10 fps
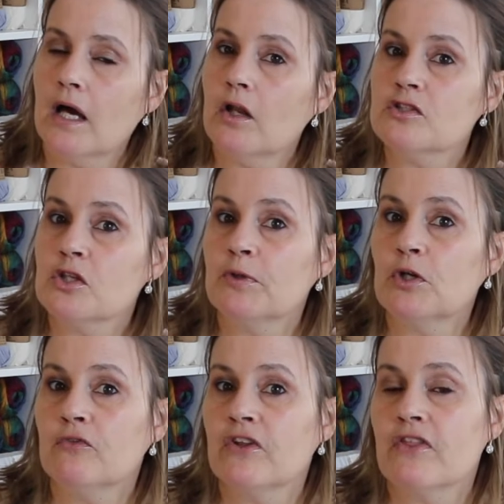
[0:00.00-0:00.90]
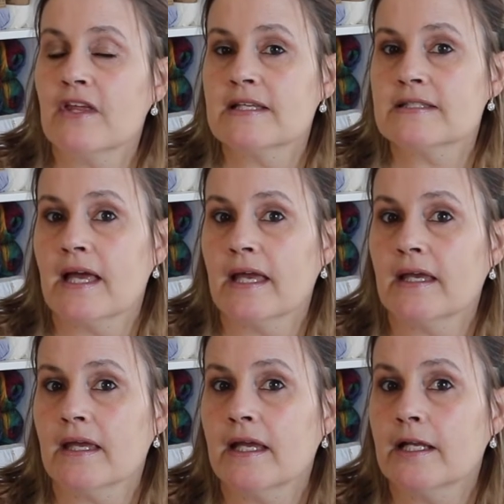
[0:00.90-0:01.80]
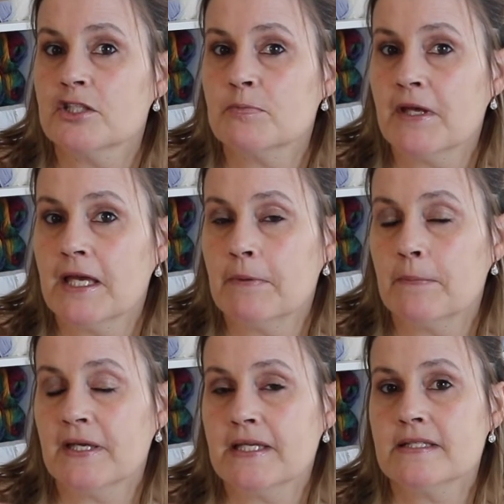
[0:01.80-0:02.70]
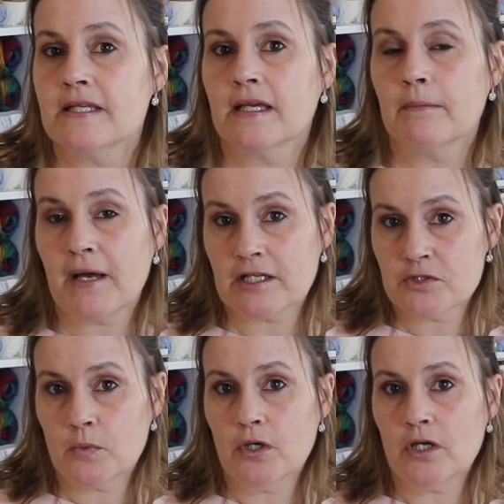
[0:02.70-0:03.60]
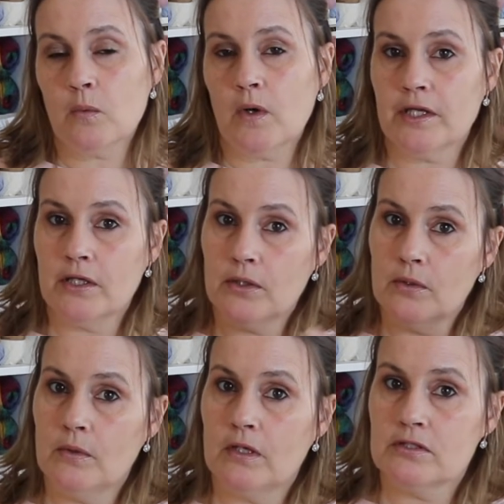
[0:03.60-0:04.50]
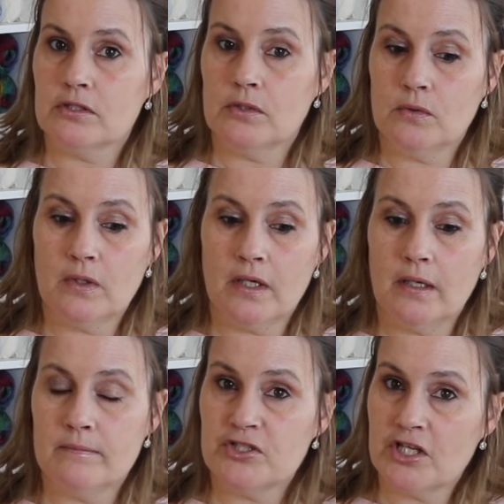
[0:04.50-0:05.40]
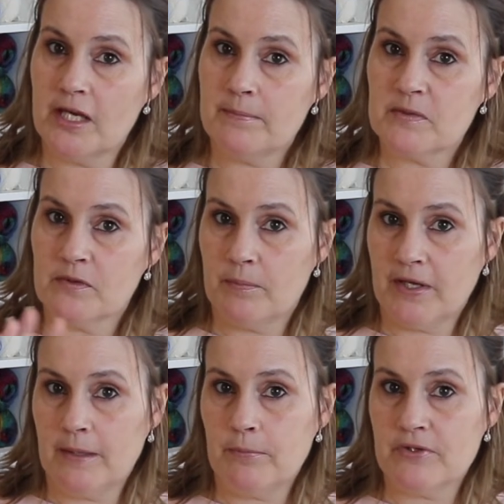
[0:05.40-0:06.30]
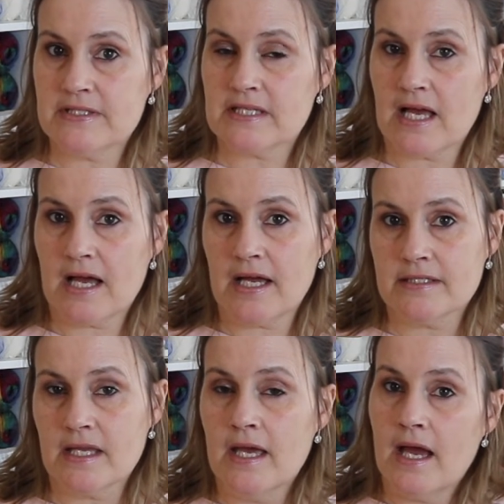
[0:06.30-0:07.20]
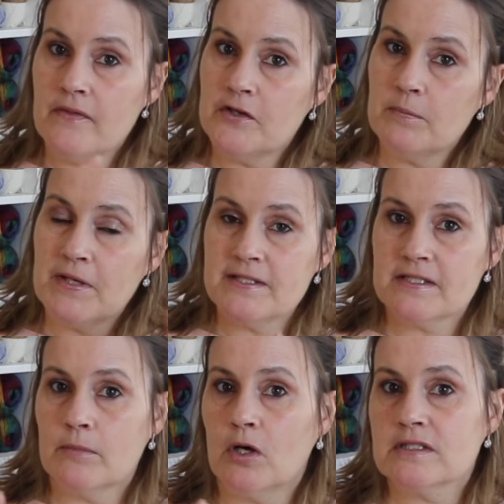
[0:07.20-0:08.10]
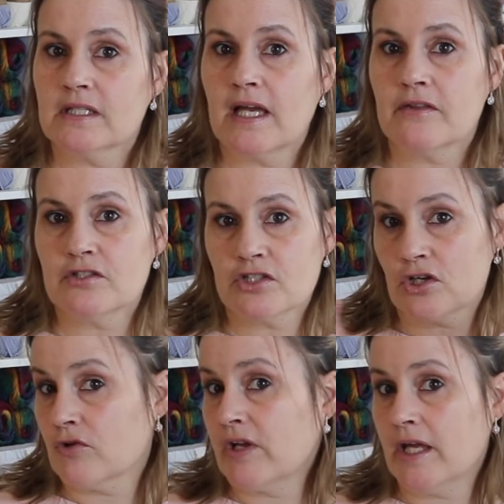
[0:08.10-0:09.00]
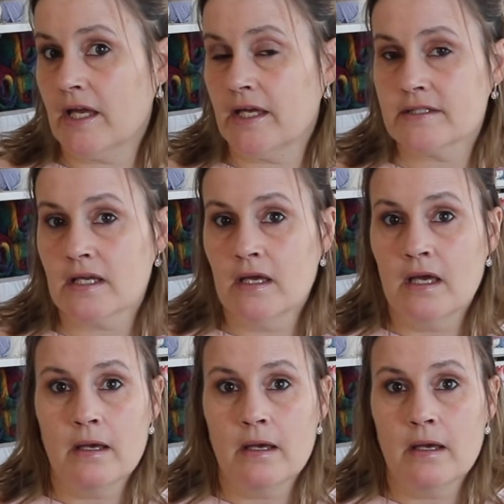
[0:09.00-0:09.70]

I'll also be covering things like English paper piecing patchwork, where you do shapes with paper inside and then you piece them all together to create